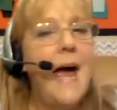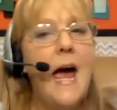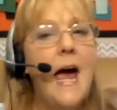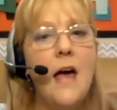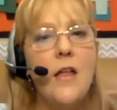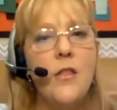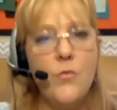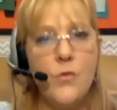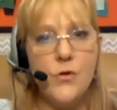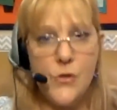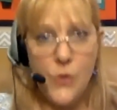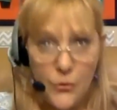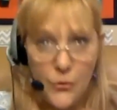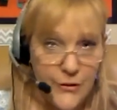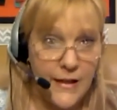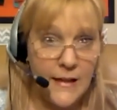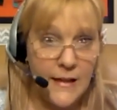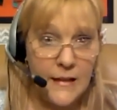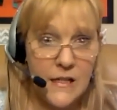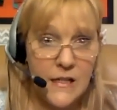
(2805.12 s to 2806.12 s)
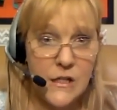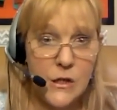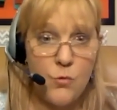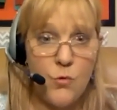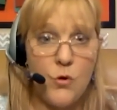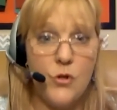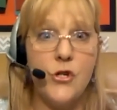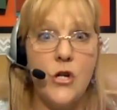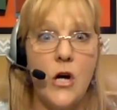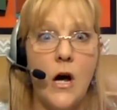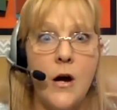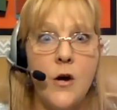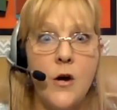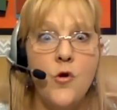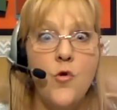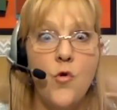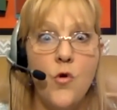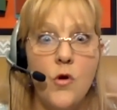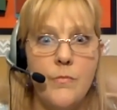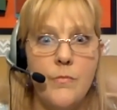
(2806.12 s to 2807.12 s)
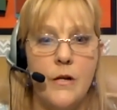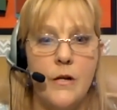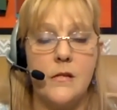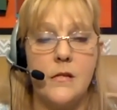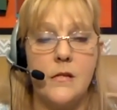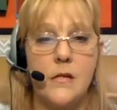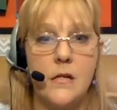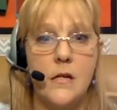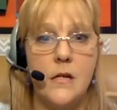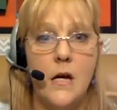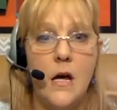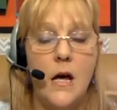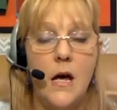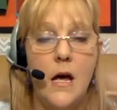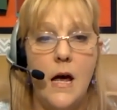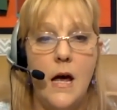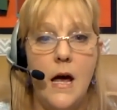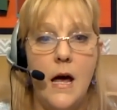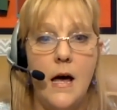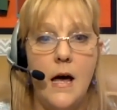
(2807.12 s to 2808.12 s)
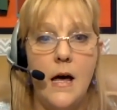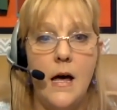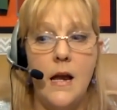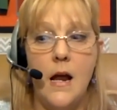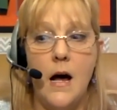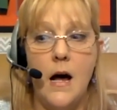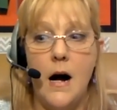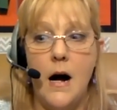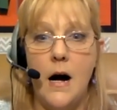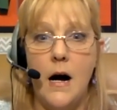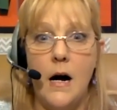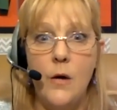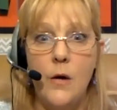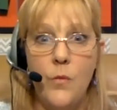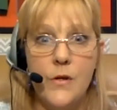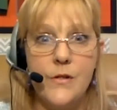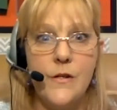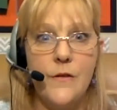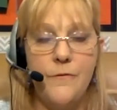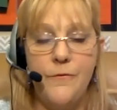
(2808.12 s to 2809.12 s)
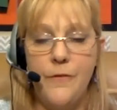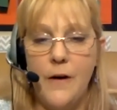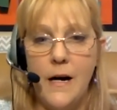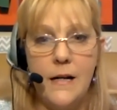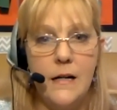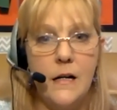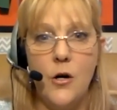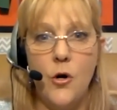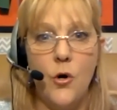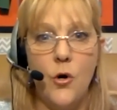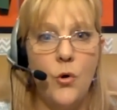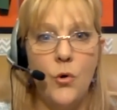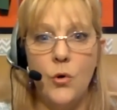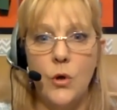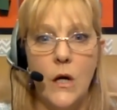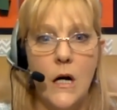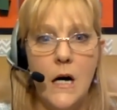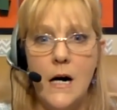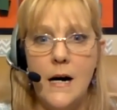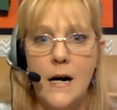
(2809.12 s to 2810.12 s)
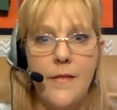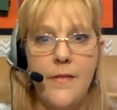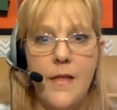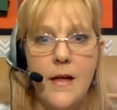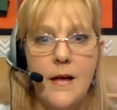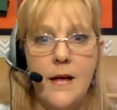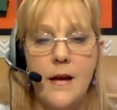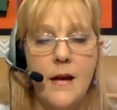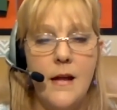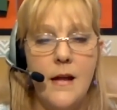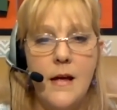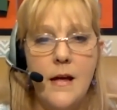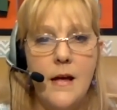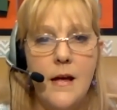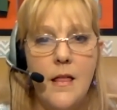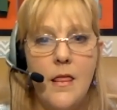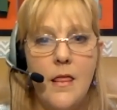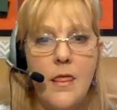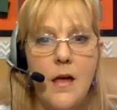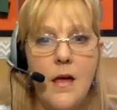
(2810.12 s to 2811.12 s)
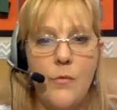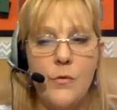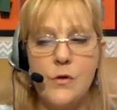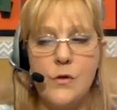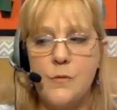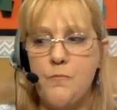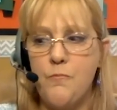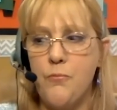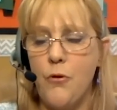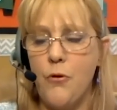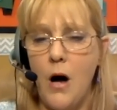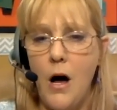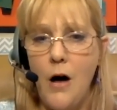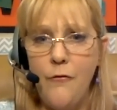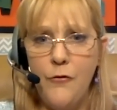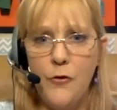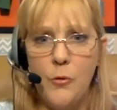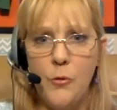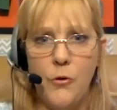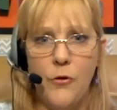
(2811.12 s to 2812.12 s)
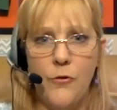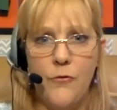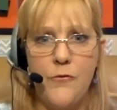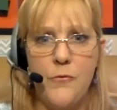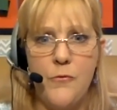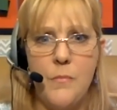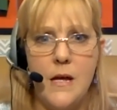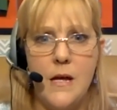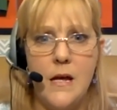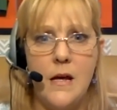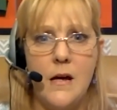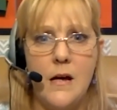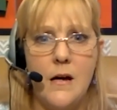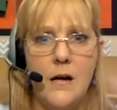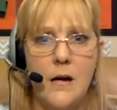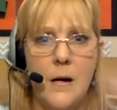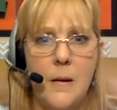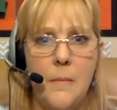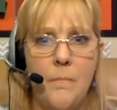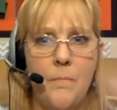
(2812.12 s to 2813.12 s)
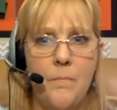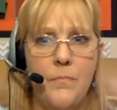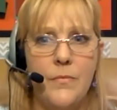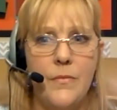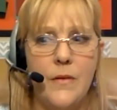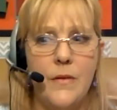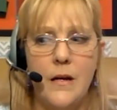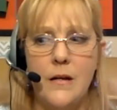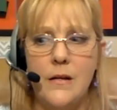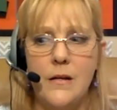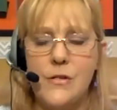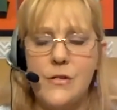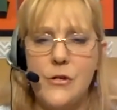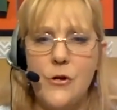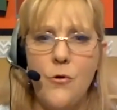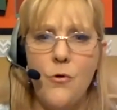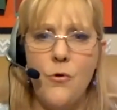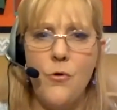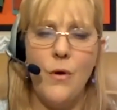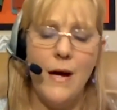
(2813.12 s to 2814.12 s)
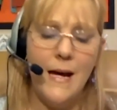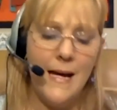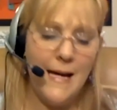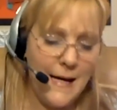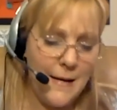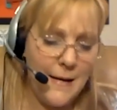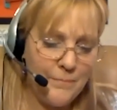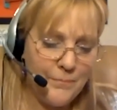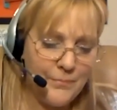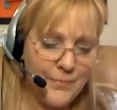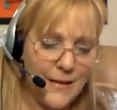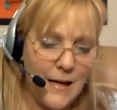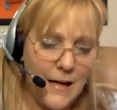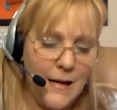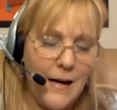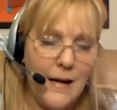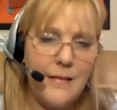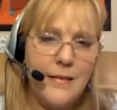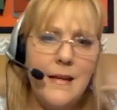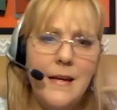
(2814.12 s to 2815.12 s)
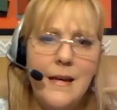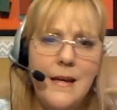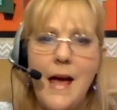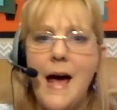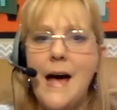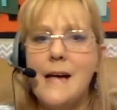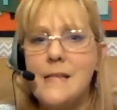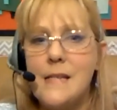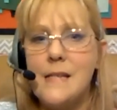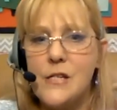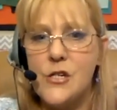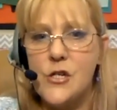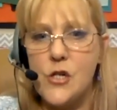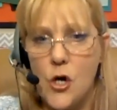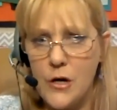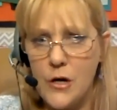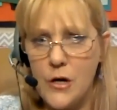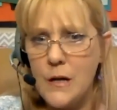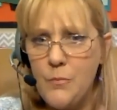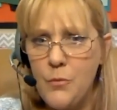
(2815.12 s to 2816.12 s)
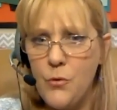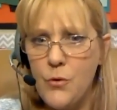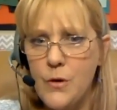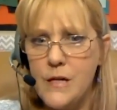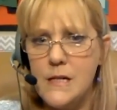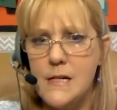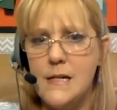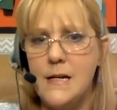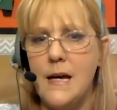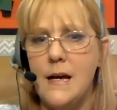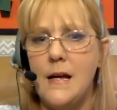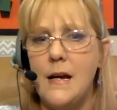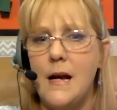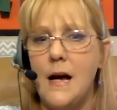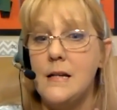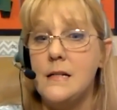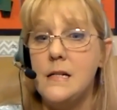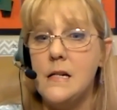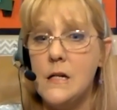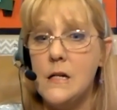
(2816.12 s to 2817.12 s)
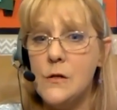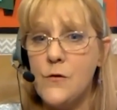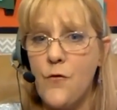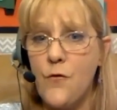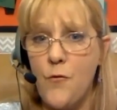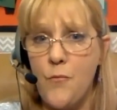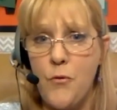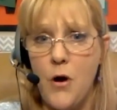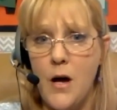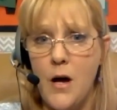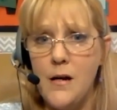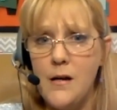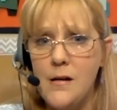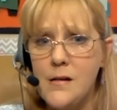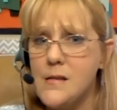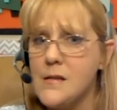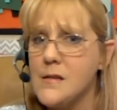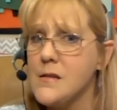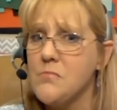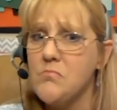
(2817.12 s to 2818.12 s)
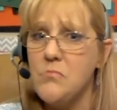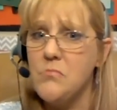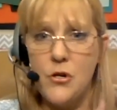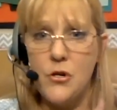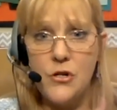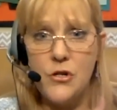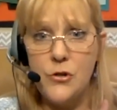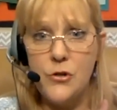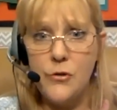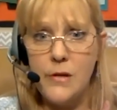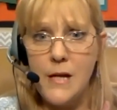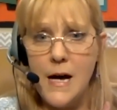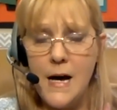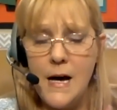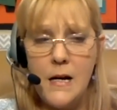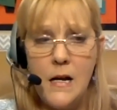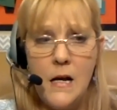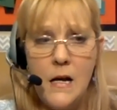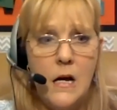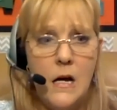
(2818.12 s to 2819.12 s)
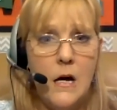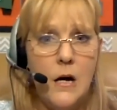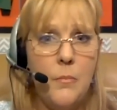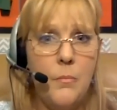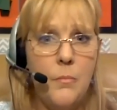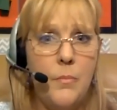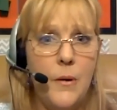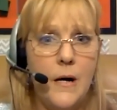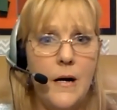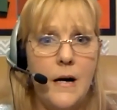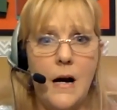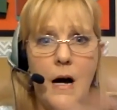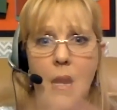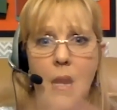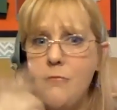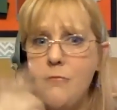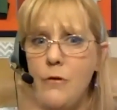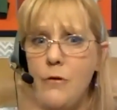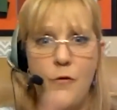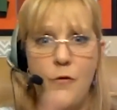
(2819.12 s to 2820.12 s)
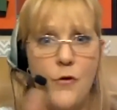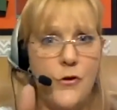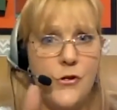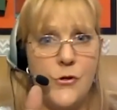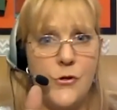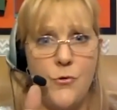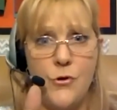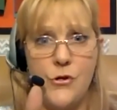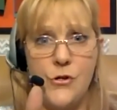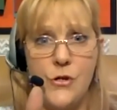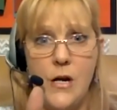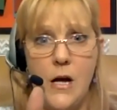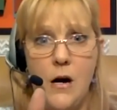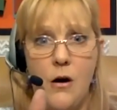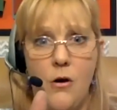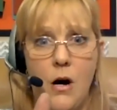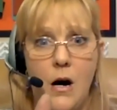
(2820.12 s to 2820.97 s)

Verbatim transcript: And the resulting lists were ginormous and I wasn't finding a whole lot that that was profitable for me. Um, so I think as a starting point to get ideas for products, you can do that. But I reverse source now.